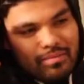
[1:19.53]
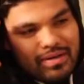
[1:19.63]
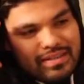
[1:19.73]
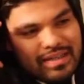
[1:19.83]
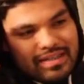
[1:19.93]
I'm gonna
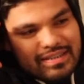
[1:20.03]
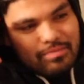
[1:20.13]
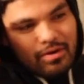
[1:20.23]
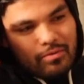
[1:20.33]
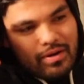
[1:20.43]
need you to
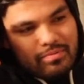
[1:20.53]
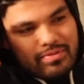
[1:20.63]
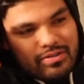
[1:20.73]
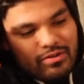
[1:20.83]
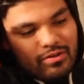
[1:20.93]
send my
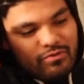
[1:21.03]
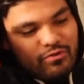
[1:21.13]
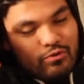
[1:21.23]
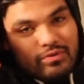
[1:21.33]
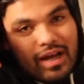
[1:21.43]
reps, you know, a
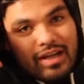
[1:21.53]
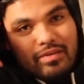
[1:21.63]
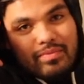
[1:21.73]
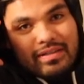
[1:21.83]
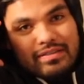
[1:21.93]
few
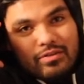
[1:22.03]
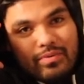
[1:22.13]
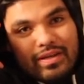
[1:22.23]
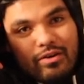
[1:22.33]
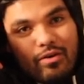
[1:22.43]
documents so
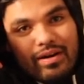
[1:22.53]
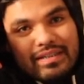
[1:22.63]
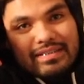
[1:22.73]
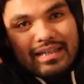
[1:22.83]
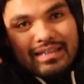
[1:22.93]
we can go ahead
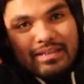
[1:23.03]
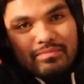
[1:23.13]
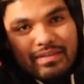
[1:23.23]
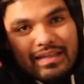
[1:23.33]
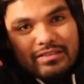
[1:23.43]
and sign
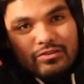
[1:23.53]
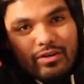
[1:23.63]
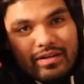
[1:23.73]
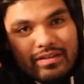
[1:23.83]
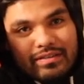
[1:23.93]
them and get
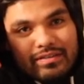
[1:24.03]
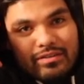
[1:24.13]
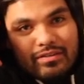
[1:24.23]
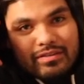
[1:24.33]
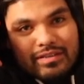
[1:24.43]
started, you
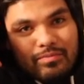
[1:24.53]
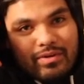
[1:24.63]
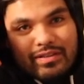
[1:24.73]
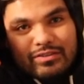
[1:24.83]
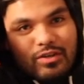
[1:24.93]
know, because I'm
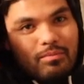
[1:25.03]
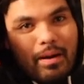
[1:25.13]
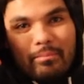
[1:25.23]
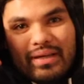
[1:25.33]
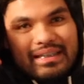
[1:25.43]
ready to start
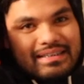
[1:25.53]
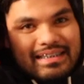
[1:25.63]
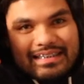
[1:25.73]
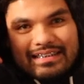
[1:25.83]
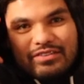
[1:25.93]
my
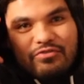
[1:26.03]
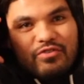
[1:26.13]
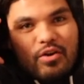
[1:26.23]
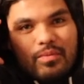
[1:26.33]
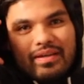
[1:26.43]
business. Because you
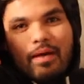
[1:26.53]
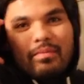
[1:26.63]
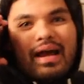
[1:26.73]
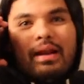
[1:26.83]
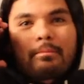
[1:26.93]
feel me? I'm
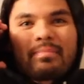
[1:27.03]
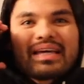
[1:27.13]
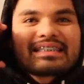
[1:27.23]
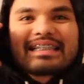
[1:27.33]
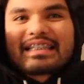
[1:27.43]
not a
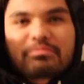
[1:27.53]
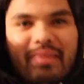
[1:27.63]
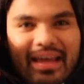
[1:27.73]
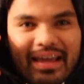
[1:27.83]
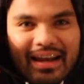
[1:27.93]

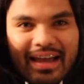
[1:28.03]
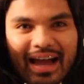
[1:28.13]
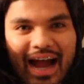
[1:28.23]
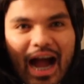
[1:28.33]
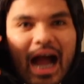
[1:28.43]
businessman.
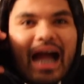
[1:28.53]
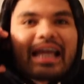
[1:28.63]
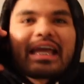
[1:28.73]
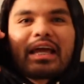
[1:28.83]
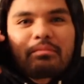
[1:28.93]
I
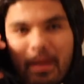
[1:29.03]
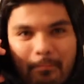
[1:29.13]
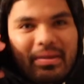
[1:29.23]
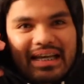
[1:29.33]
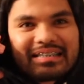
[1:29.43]
am a
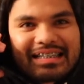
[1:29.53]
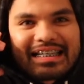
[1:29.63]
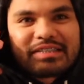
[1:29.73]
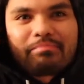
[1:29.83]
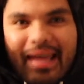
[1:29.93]

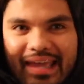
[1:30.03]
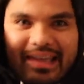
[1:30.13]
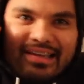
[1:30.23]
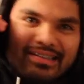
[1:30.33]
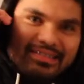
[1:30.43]
businessman.